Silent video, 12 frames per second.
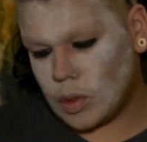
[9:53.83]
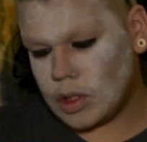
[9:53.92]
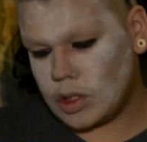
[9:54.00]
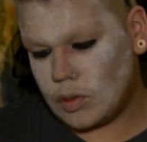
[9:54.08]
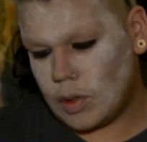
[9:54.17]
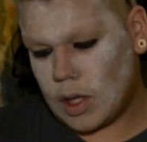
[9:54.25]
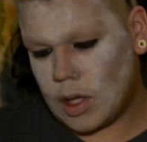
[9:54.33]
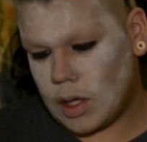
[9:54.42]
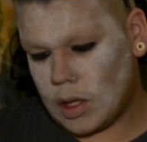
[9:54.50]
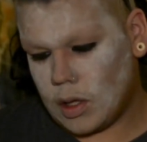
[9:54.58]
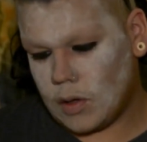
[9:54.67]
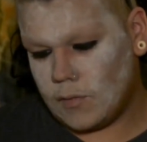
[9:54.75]
once you
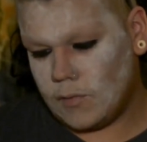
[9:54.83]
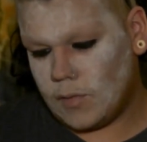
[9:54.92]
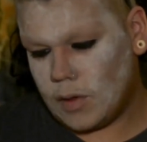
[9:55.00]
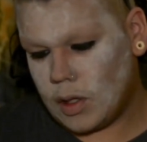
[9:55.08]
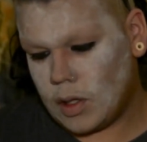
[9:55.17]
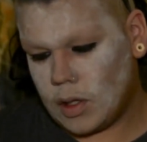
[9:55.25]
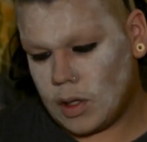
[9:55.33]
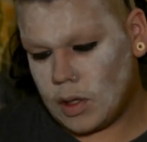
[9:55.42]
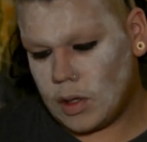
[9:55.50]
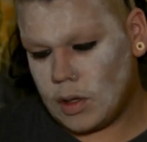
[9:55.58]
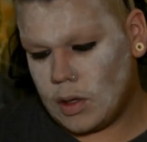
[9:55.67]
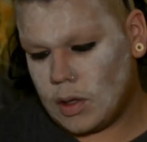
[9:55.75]
have
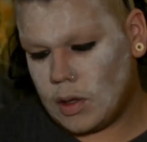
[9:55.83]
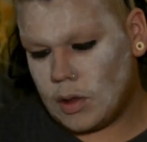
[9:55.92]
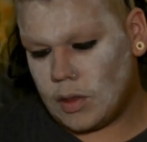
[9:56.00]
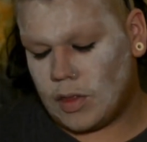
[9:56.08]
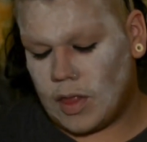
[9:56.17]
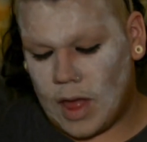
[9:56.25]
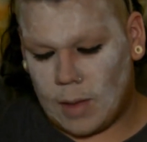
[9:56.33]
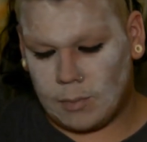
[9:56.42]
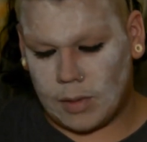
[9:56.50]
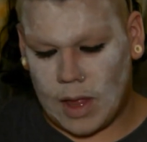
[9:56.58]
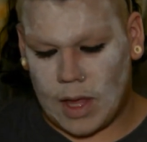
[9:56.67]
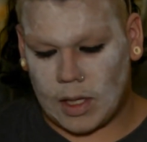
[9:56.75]
that
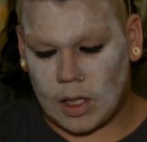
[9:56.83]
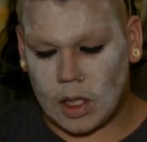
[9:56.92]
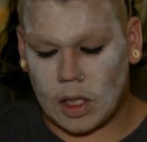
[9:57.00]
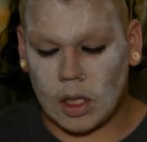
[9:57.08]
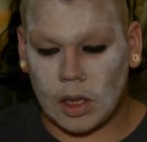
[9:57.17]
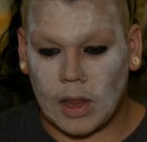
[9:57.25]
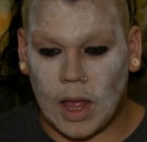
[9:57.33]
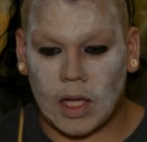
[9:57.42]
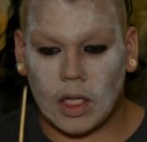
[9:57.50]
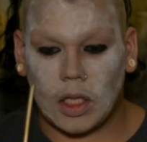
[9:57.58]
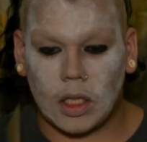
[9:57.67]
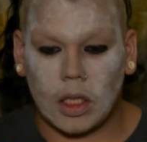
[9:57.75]
black
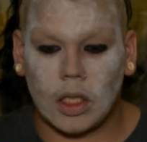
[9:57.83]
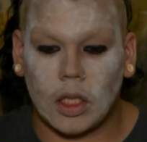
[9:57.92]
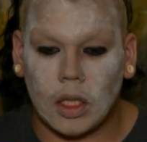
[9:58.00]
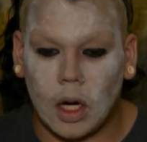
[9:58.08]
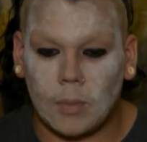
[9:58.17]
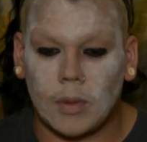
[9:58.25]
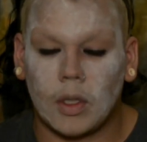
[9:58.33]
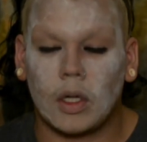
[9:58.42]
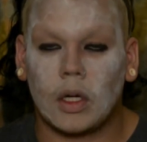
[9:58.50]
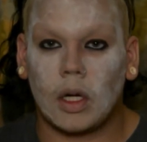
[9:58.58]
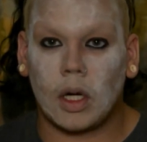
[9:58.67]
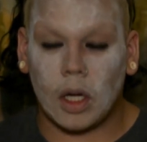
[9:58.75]
lining your
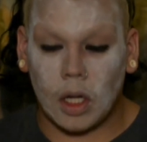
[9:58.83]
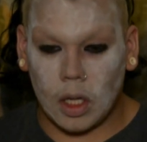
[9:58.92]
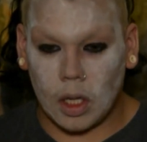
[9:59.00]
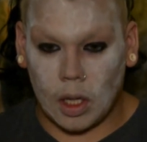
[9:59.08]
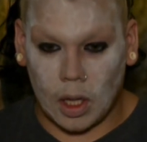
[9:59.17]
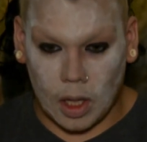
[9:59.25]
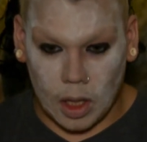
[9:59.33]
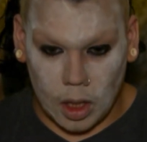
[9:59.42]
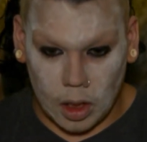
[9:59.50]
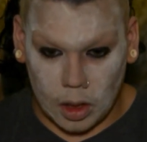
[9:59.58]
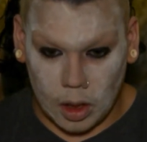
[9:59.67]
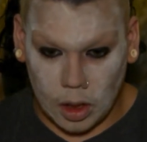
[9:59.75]
upper
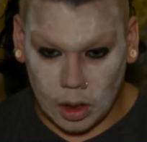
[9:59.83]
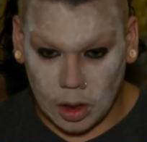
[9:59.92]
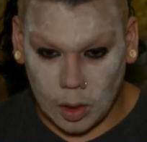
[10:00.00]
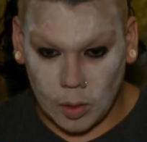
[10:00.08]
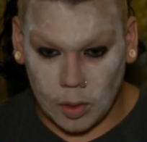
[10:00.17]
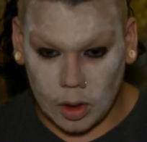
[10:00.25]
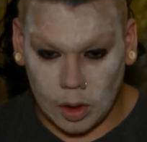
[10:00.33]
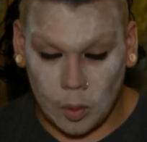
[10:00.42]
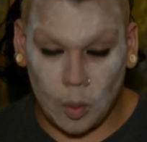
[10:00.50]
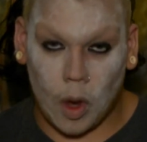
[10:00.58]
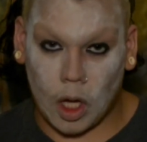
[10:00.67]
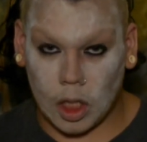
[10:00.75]
and lower
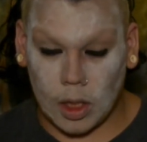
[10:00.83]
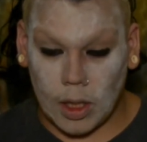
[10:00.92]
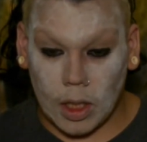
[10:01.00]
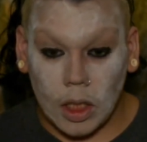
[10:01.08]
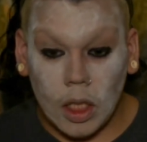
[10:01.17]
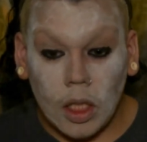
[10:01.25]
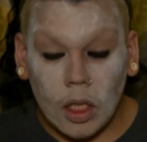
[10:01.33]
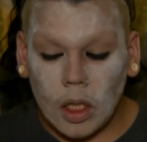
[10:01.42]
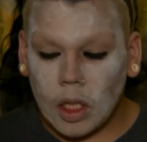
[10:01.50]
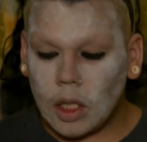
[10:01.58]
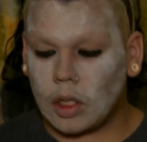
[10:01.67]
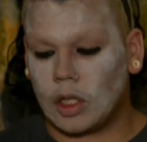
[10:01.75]
waterline,
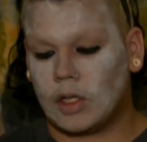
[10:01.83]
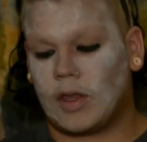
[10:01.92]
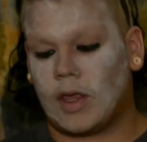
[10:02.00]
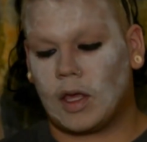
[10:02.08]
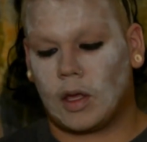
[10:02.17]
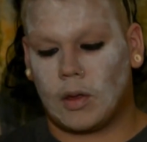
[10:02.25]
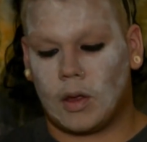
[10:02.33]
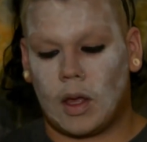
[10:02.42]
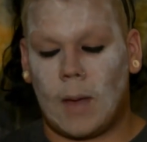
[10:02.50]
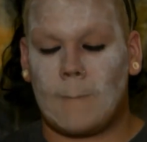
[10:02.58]
you're going to take a